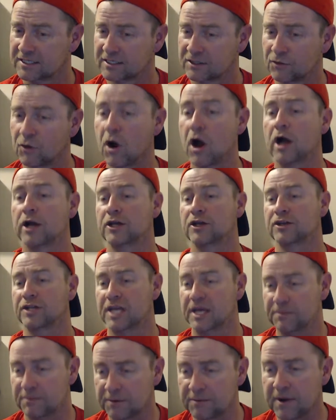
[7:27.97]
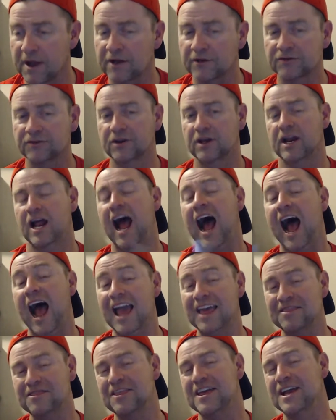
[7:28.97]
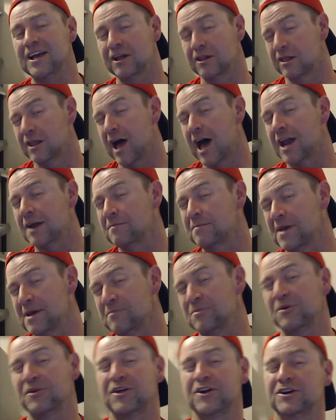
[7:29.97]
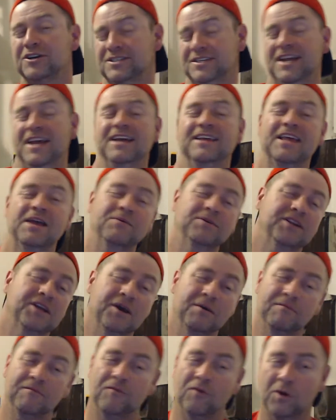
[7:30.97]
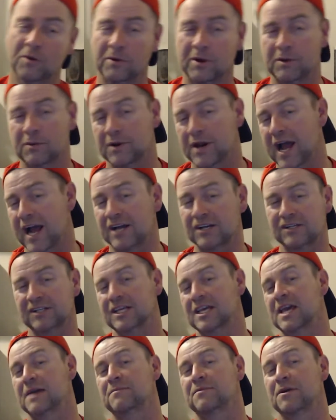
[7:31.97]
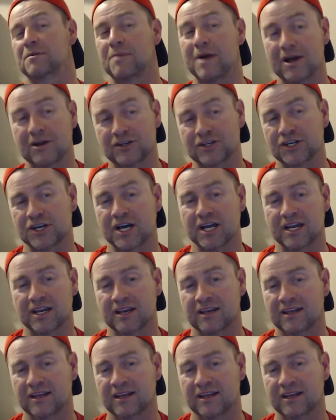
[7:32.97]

Grog, you'd keep your mouth shut. I think a lot of people that are saying they would come forward would actually keep their mouth shut.